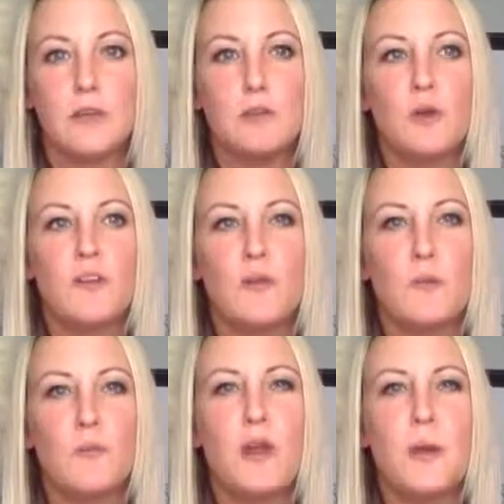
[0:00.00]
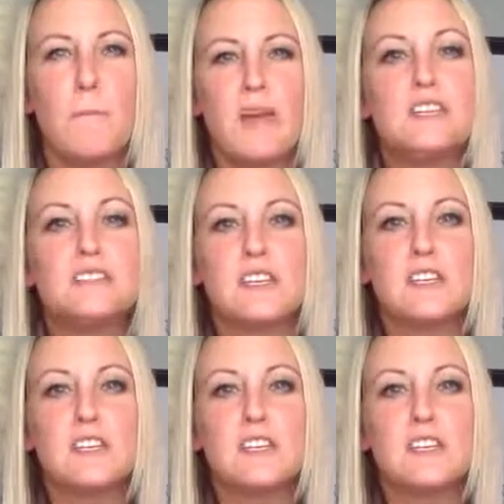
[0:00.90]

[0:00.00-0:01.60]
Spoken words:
Maybe you have an amazing